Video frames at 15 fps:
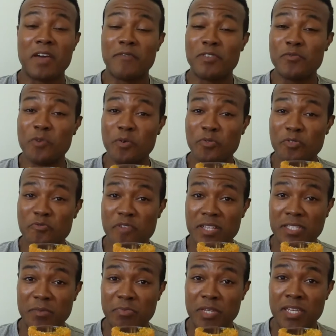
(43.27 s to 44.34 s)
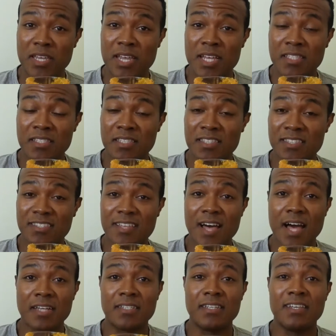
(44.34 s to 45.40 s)
Now, if you want the recipe to this
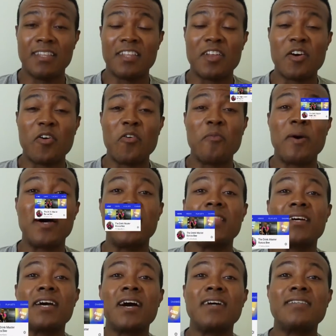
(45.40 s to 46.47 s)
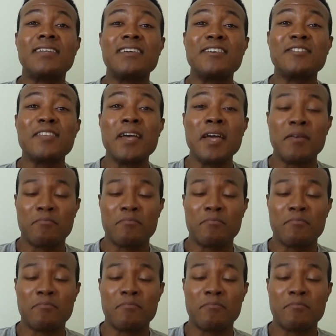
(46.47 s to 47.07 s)
cocktail and all my other cocktails,